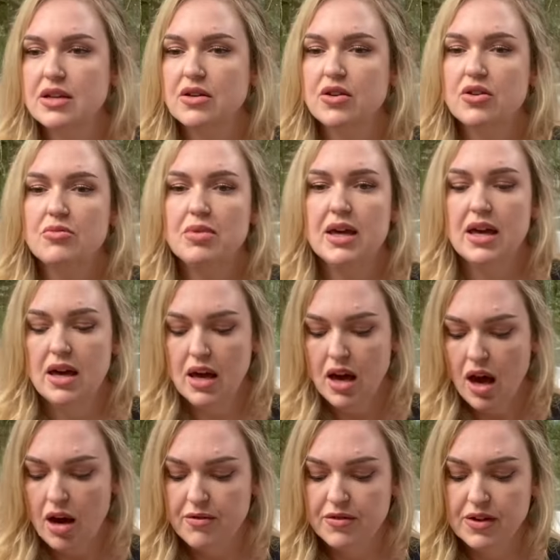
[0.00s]
It could be
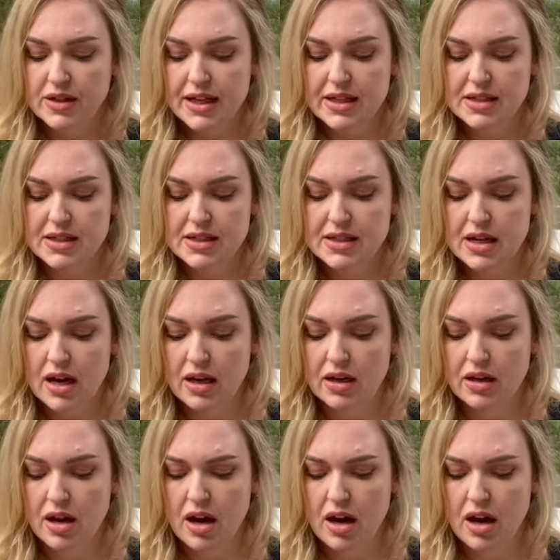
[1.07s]
feeling stuck,